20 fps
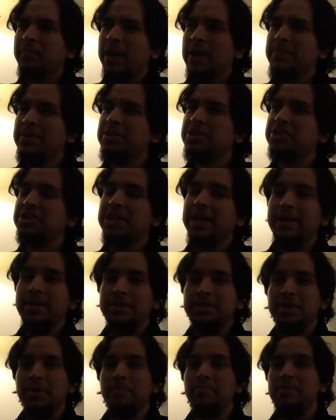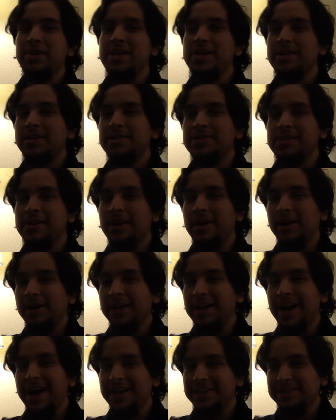I mean, just getting to meet
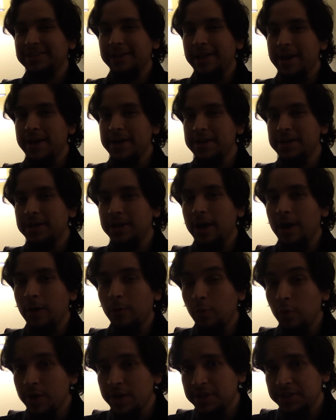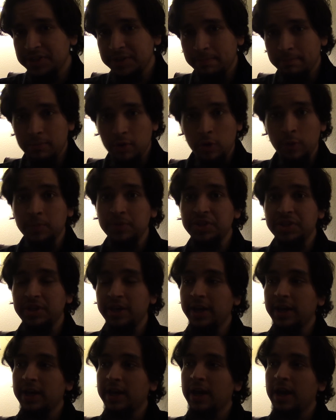guys like Wiz and
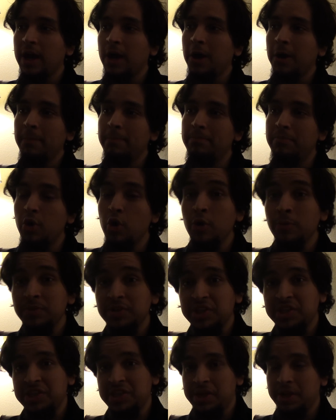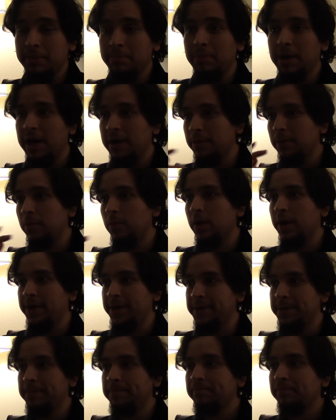Boomstick. Boomstick, by the
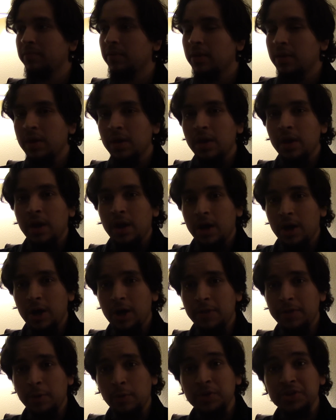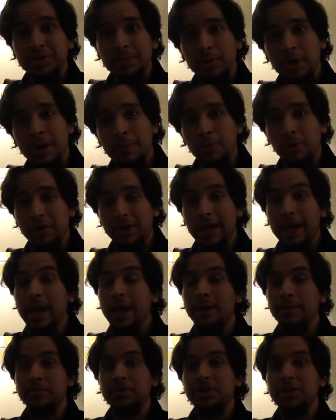way, there was some couple
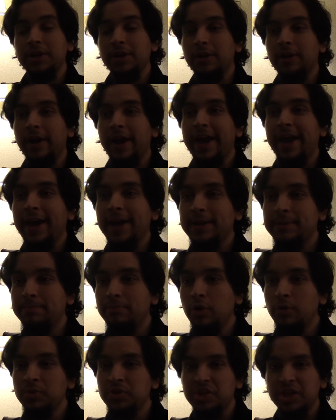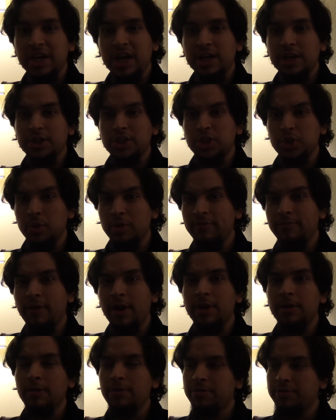games here, and Boomstick got on Street
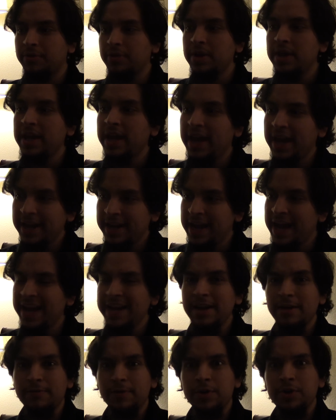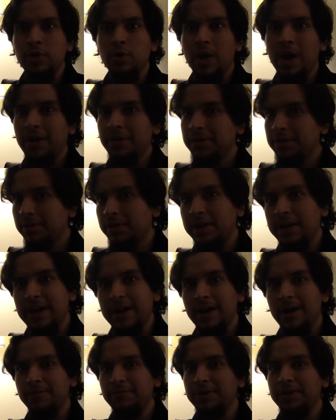Fighter 3, and I never knew how good
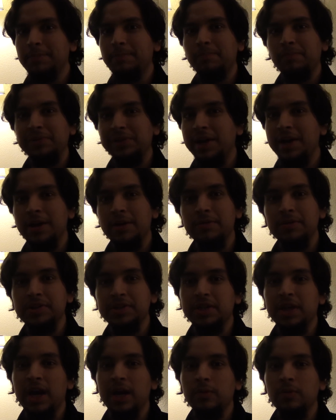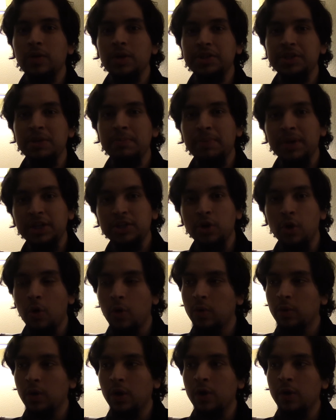of a player this guy was. He picked
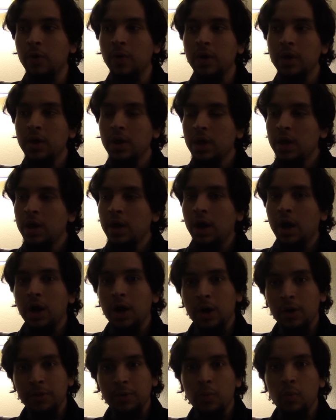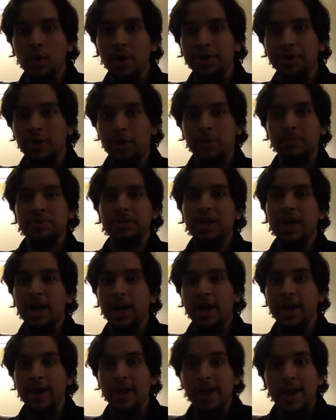Oro, the one-armed
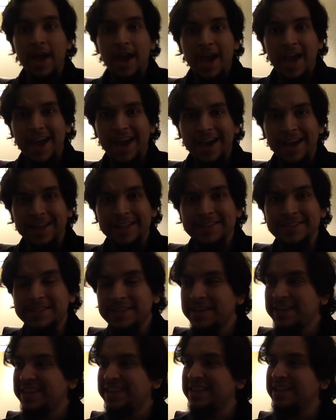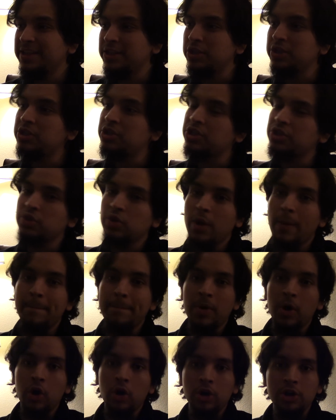guy, and just
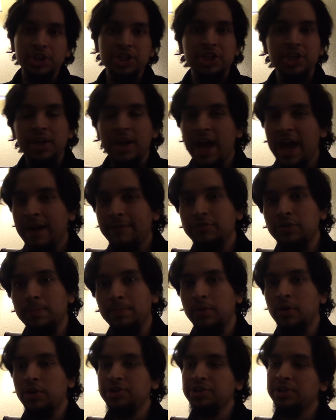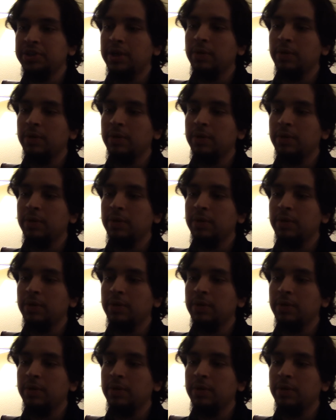person after person.